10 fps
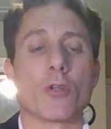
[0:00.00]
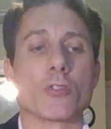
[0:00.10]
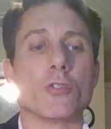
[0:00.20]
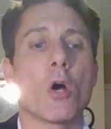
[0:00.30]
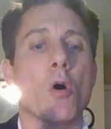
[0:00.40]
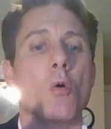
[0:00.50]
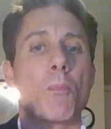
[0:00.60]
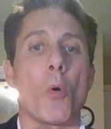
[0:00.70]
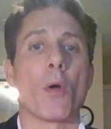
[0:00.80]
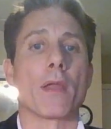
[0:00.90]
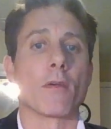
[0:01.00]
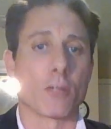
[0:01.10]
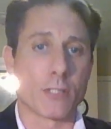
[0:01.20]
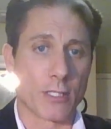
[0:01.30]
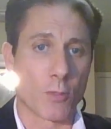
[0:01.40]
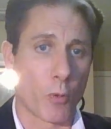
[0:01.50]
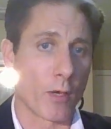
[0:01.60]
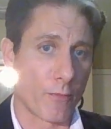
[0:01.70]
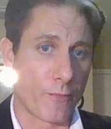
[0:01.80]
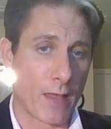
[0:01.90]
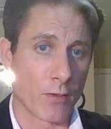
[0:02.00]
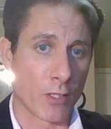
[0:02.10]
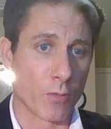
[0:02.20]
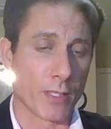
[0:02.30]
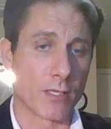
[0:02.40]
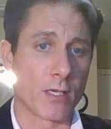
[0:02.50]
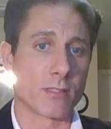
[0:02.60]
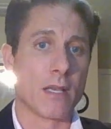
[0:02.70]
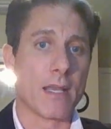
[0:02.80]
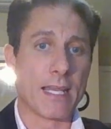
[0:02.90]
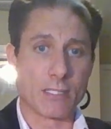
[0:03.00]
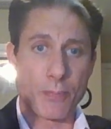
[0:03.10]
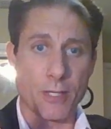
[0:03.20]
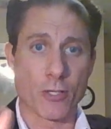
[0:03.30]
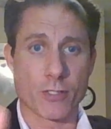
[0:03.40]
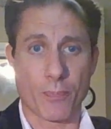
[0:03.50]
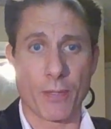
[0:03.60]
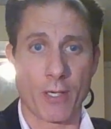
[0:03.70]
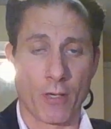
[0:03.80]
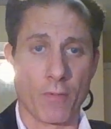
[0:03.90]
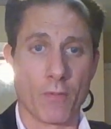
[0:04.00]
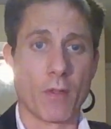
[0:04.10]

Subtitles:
no point or single point of failure because it's peer-to-peer.